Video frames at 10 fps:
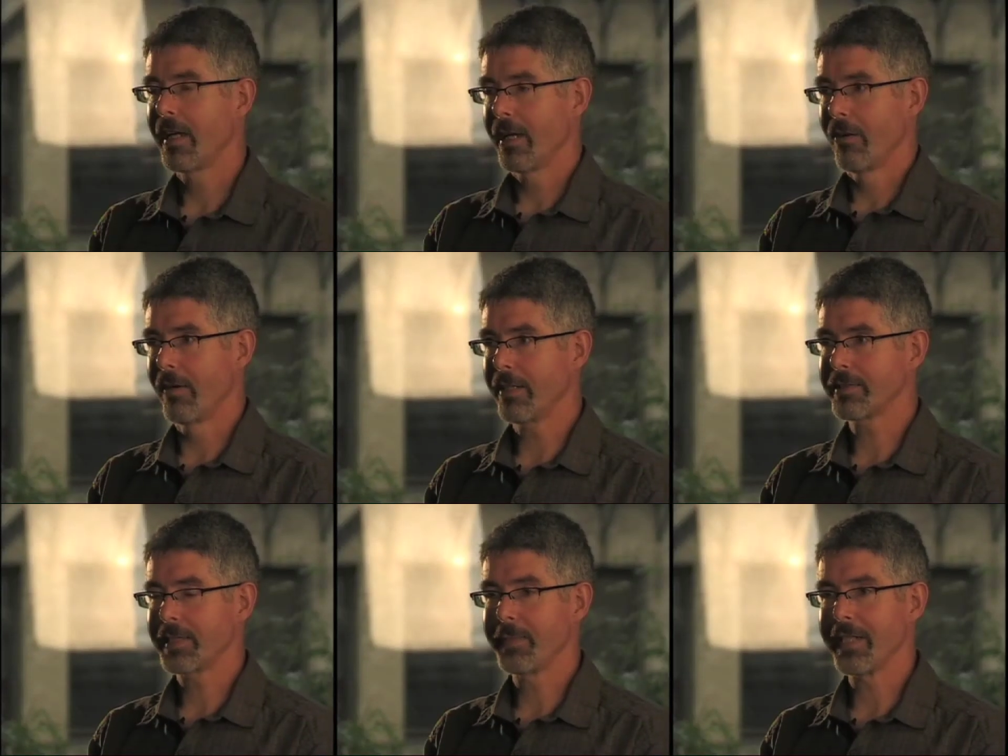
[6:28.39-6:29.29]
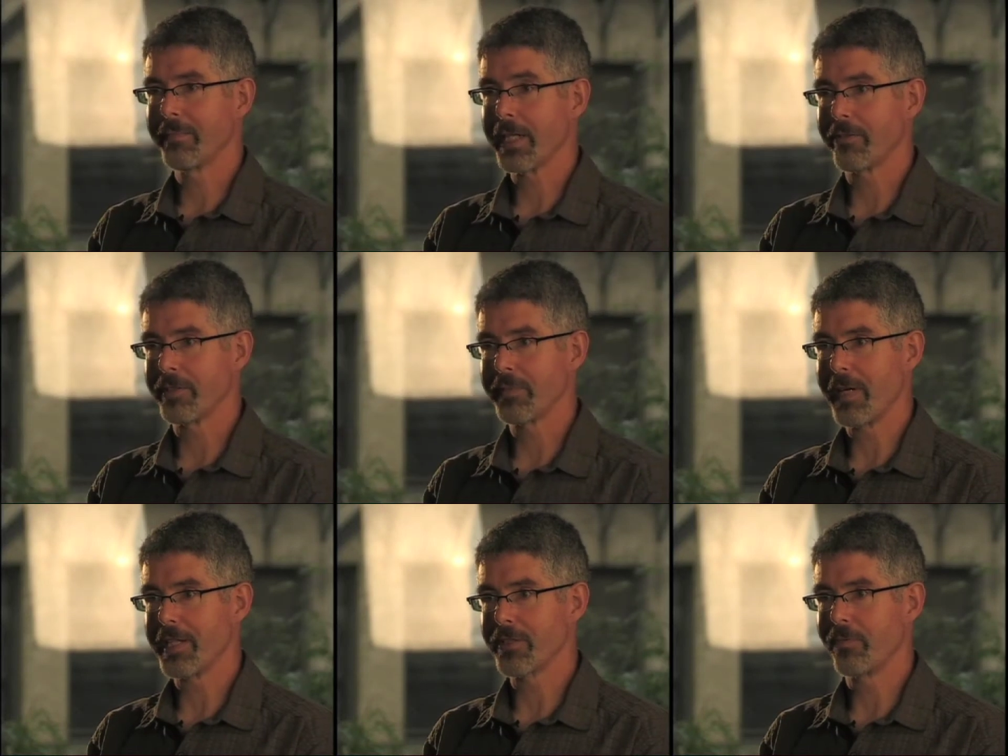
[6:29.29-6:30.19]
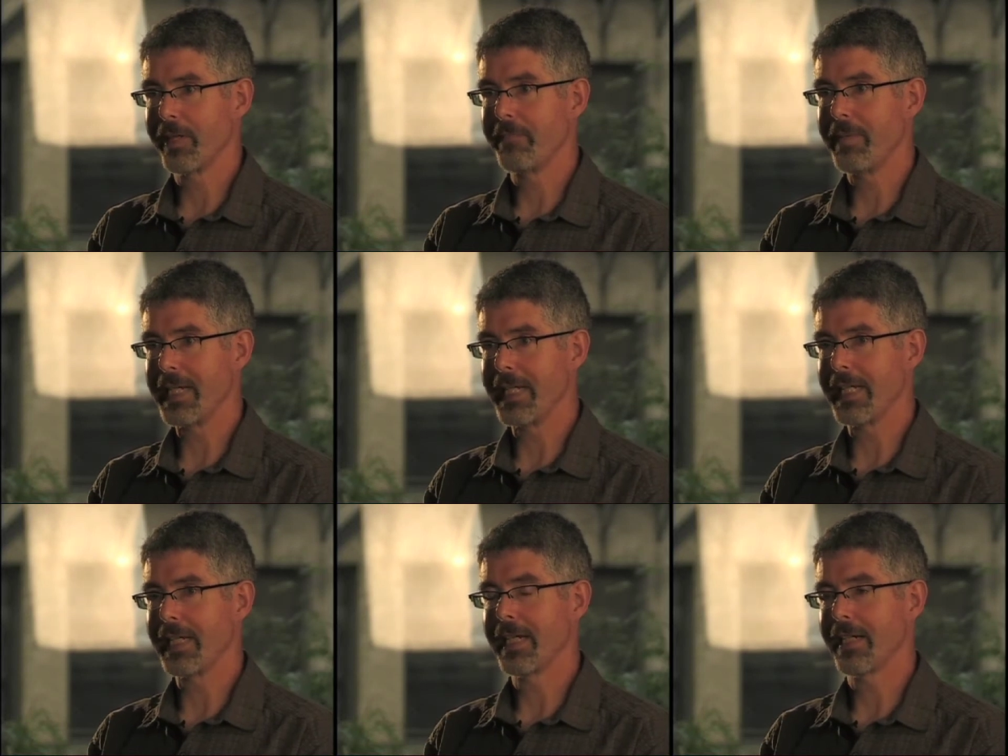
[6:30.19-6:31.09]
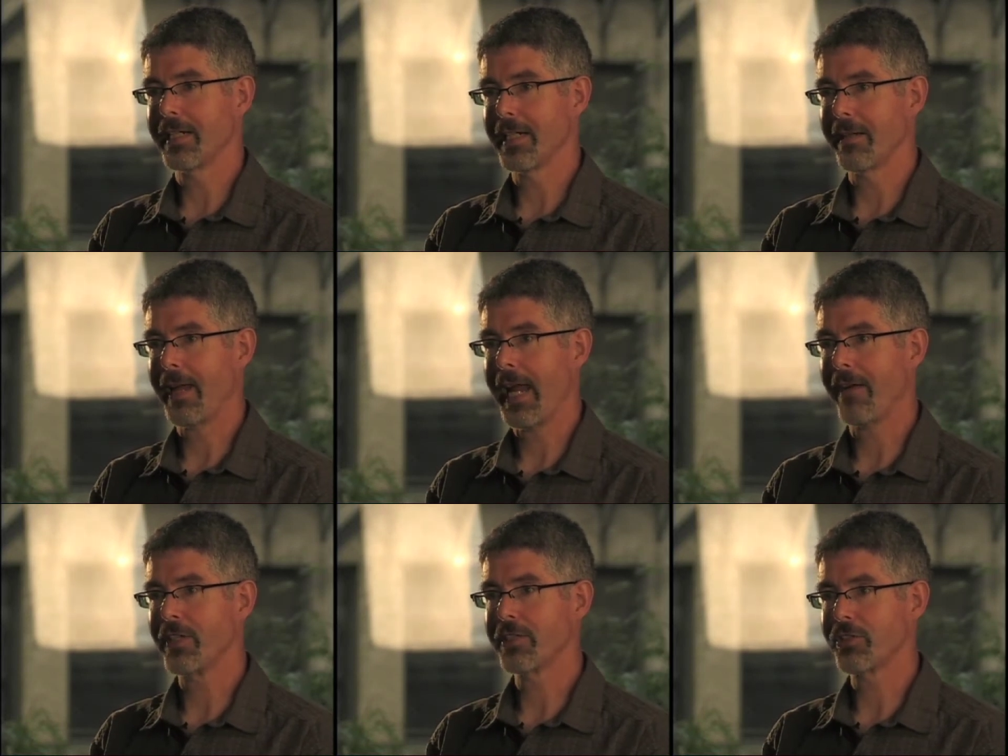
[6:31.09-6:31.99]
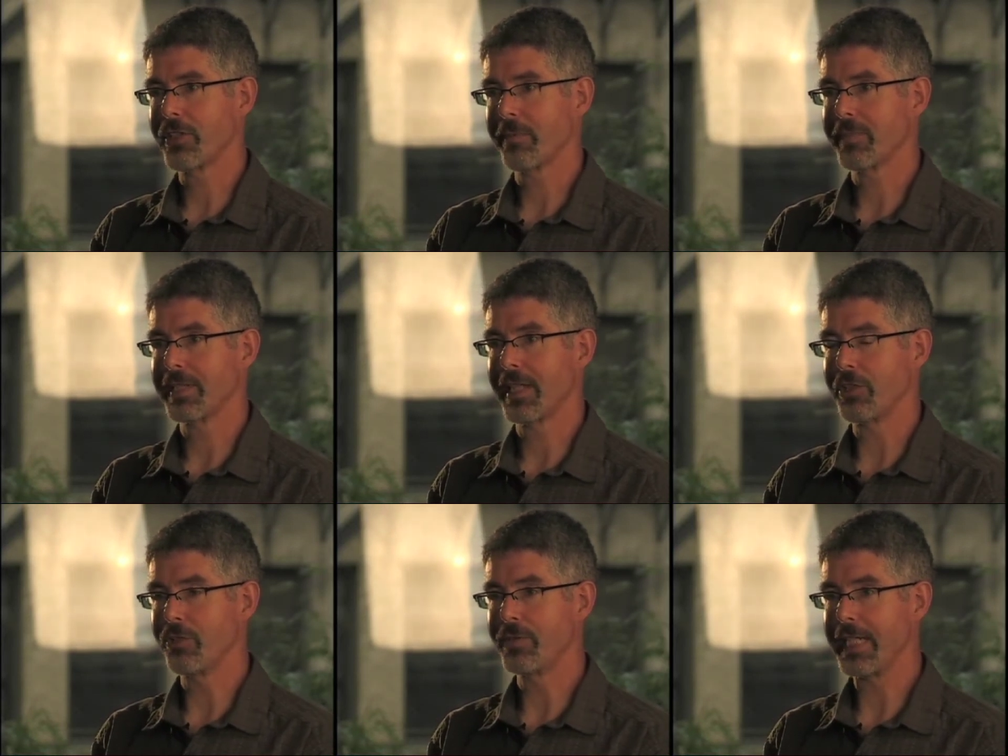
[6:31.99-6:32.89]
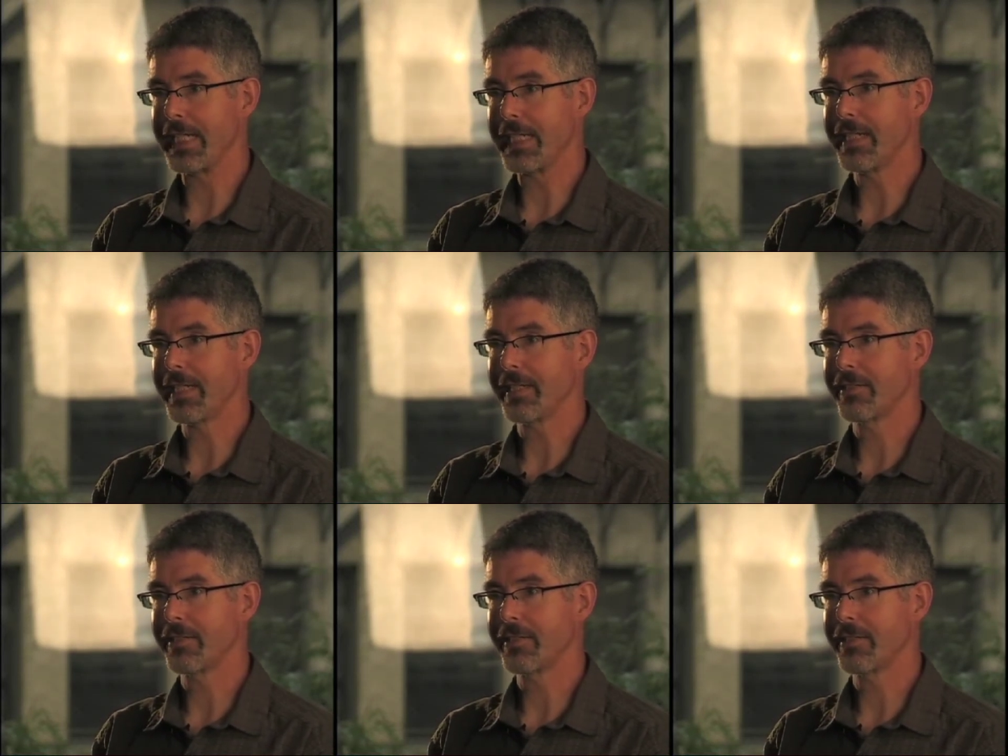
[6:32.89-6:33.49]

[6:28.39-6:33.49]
Well, to me, a better response would be having the ships that you need